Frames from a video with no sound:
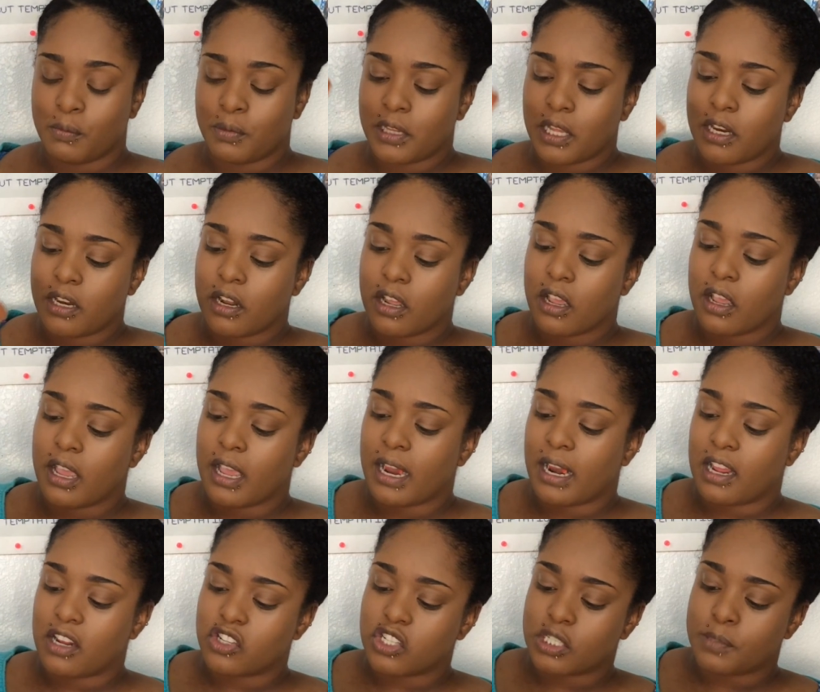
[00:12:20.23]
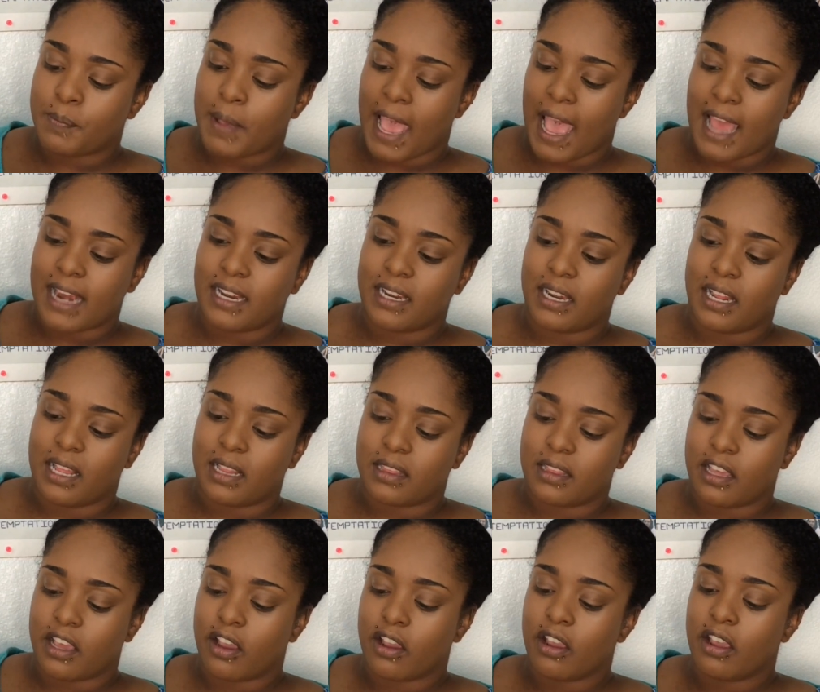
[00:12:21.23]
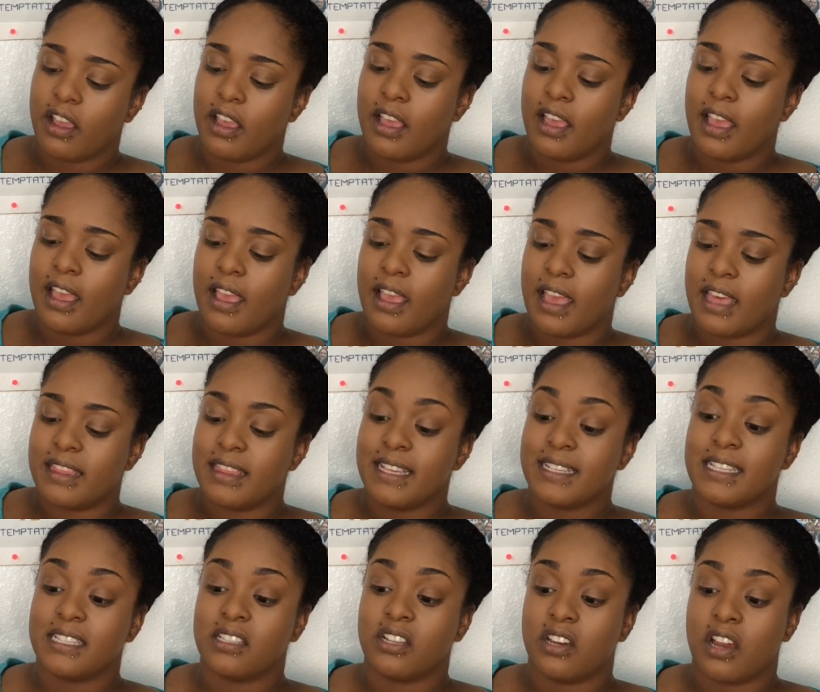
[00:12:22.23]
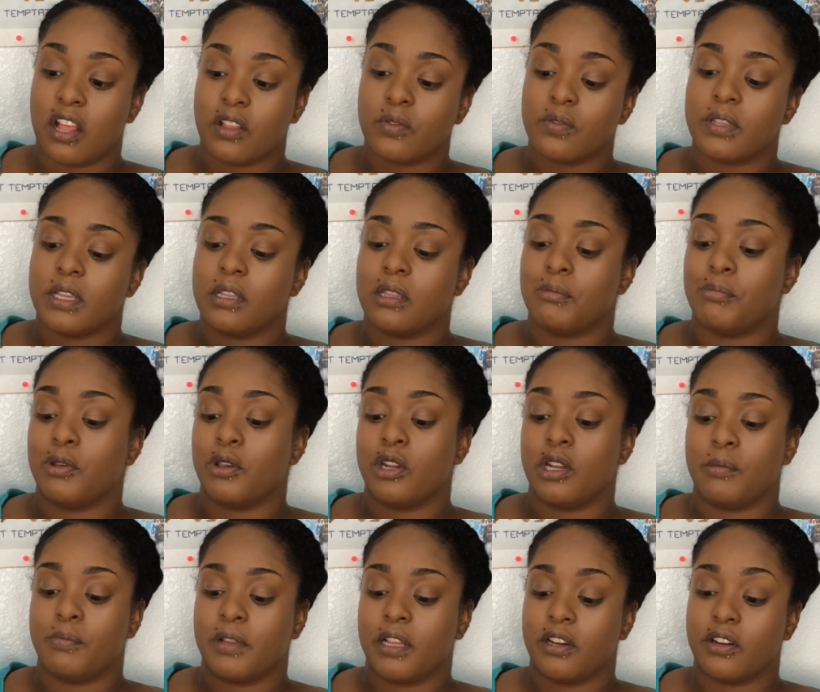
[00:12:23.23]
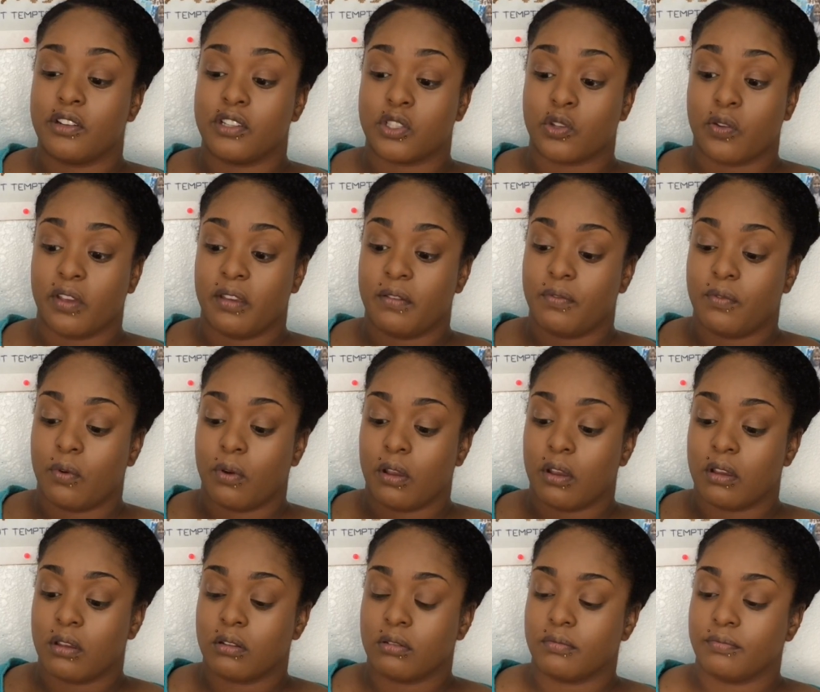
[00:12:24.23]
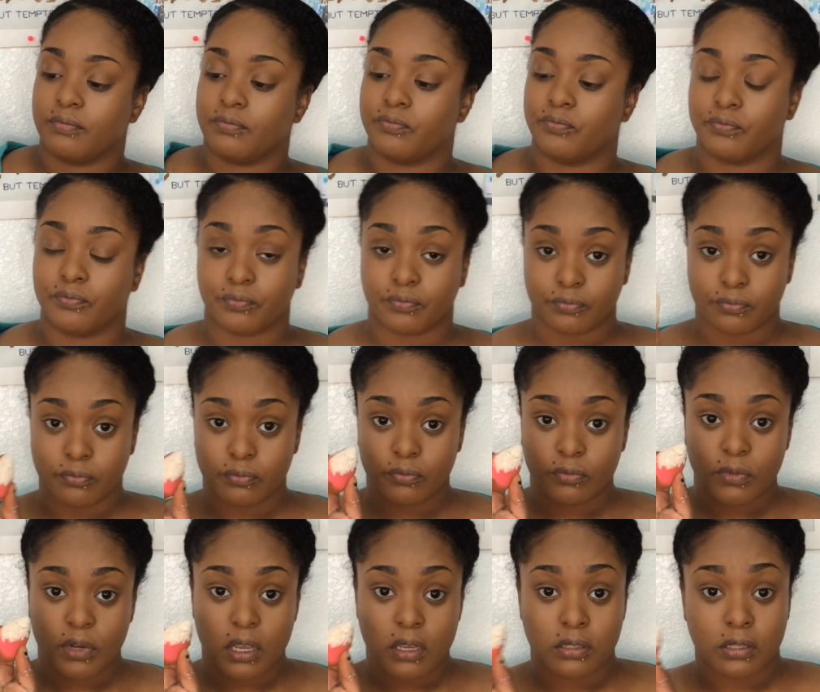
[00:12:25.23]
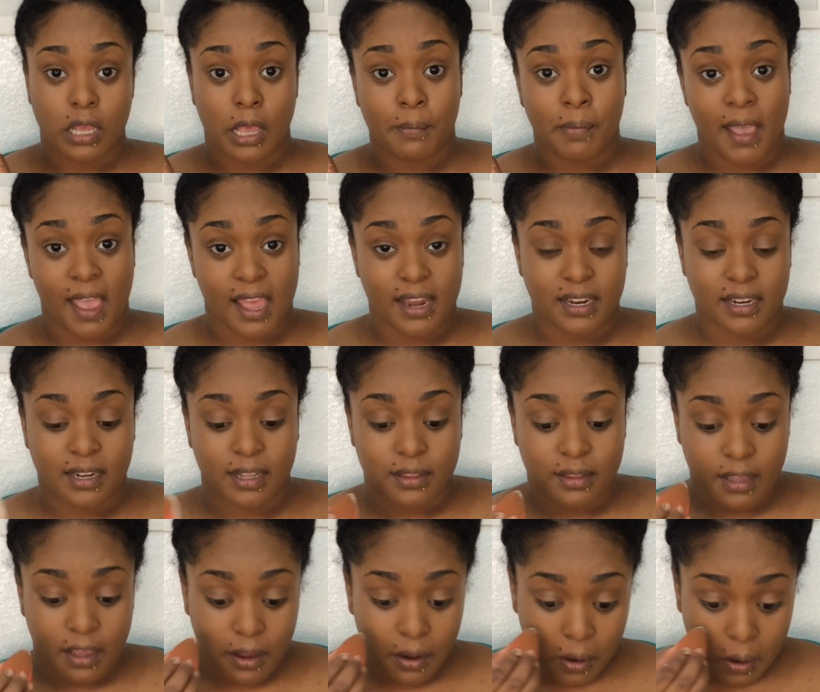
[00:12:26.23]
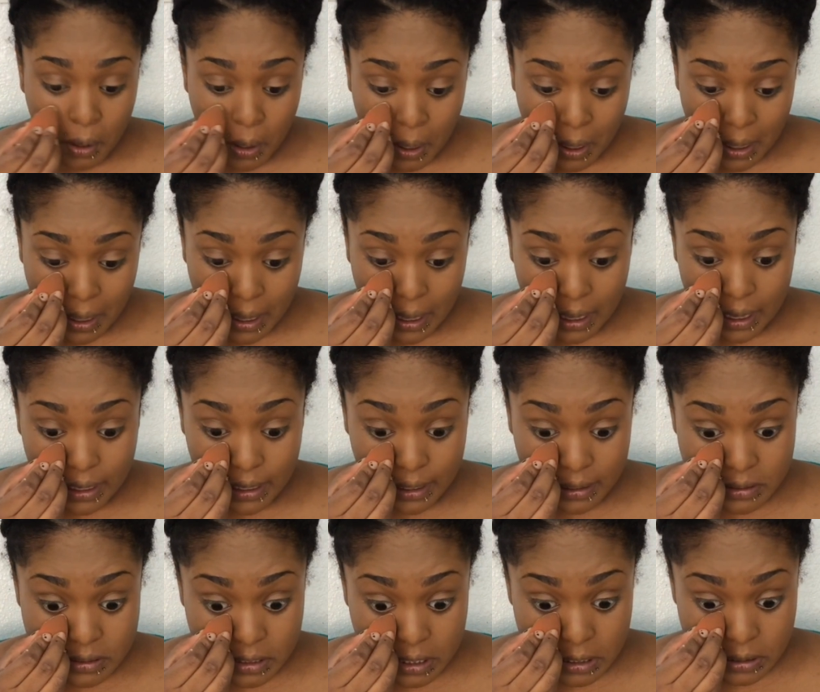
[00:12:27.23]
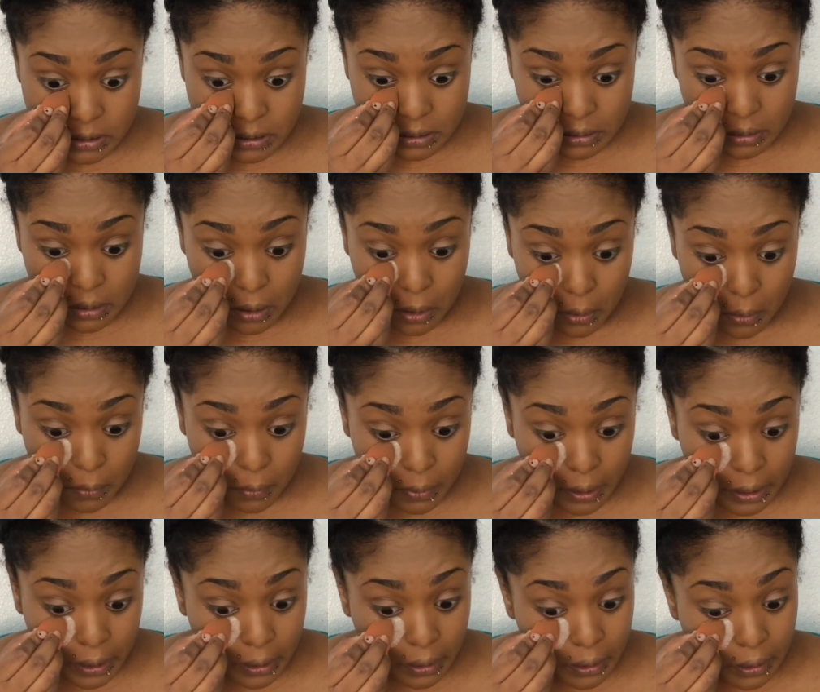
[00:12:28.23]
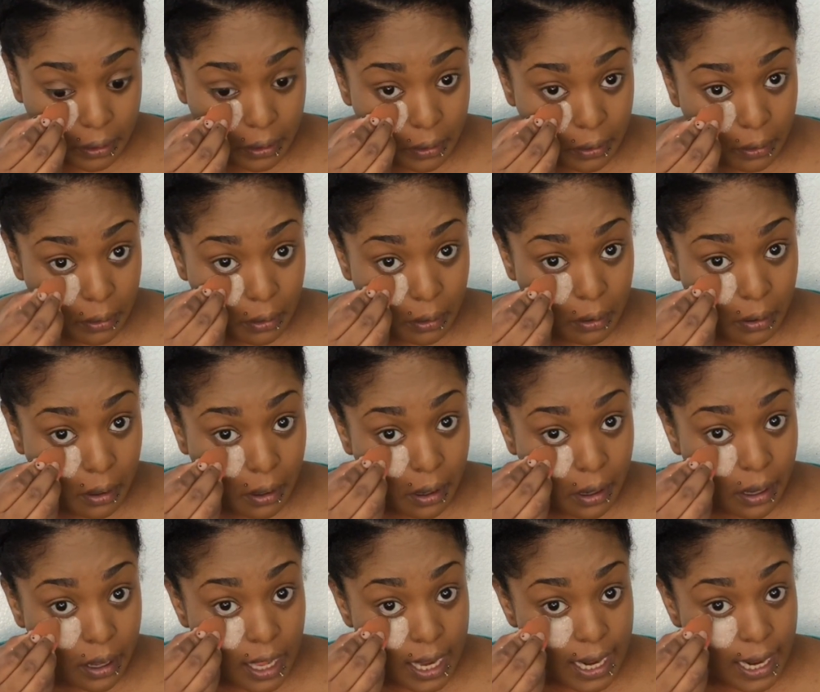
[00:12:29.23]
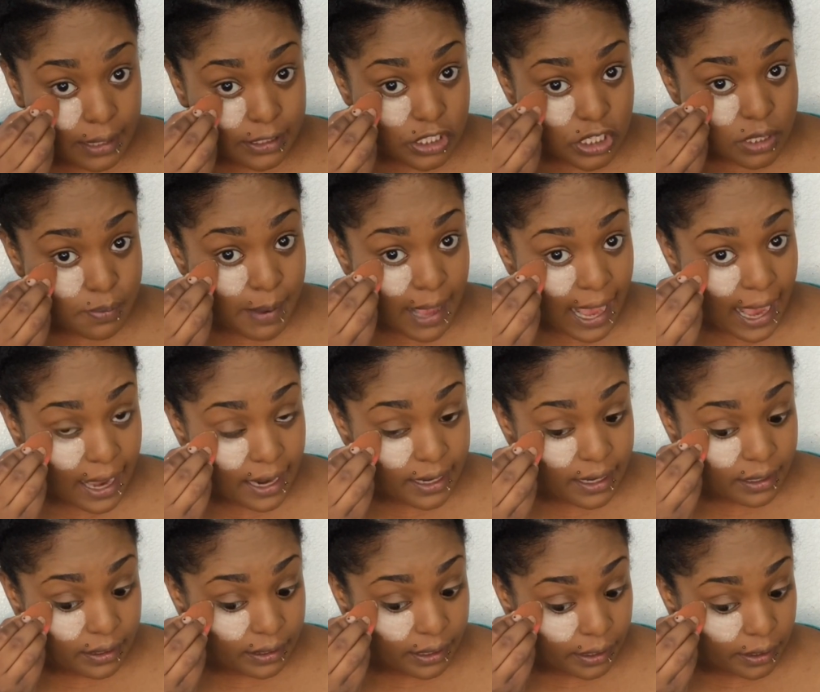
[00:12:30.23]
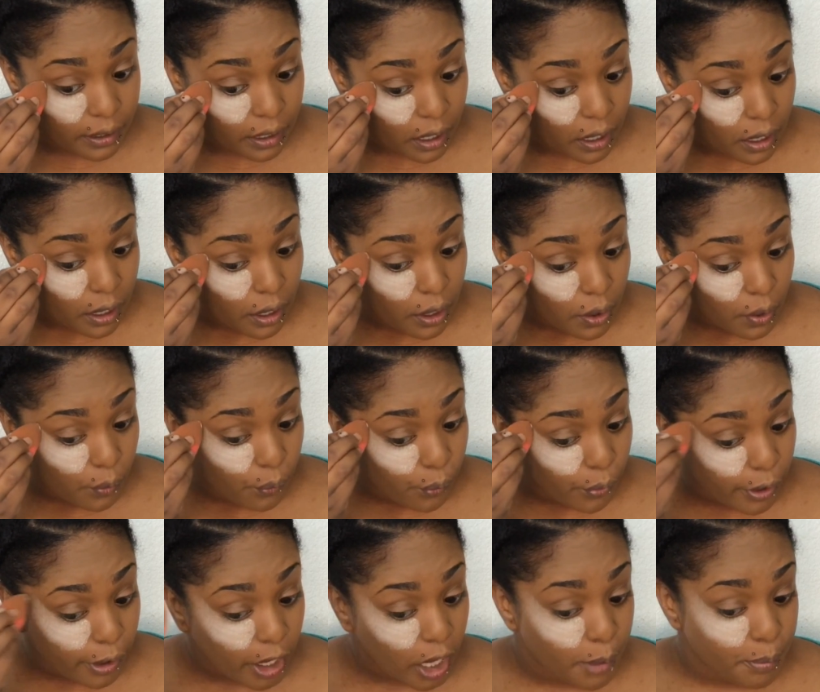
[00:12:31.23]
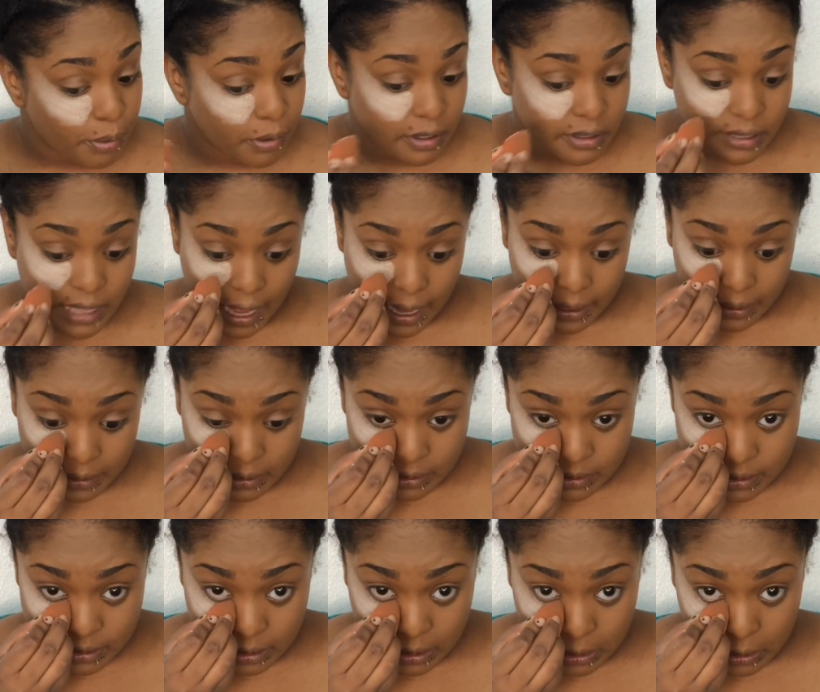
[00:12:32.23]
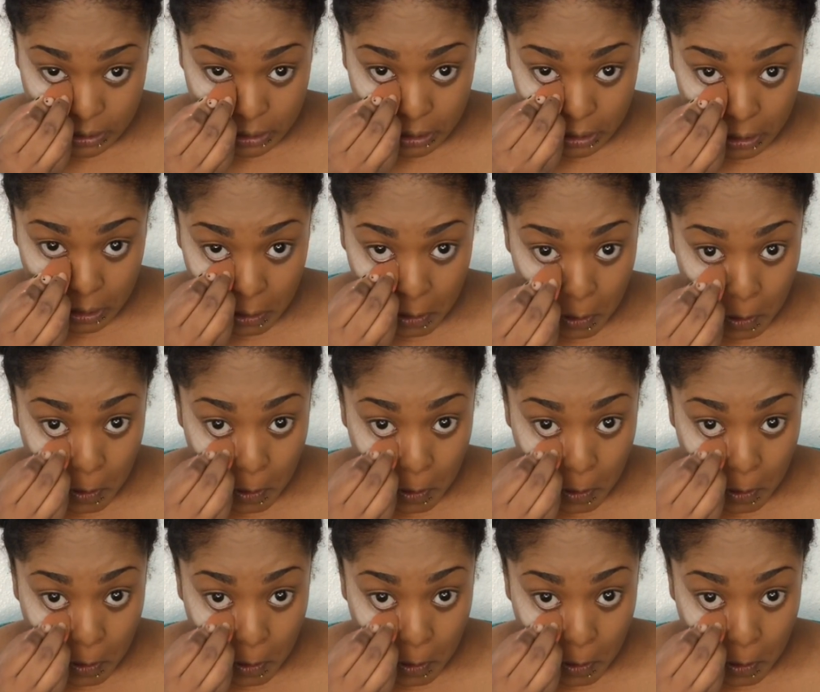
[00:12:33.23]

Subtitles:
blender and I just pat it in there. And this is another thing the beauty blender is great for. So I pat it in there and I just go right here and I just pat it like where I put that concealer,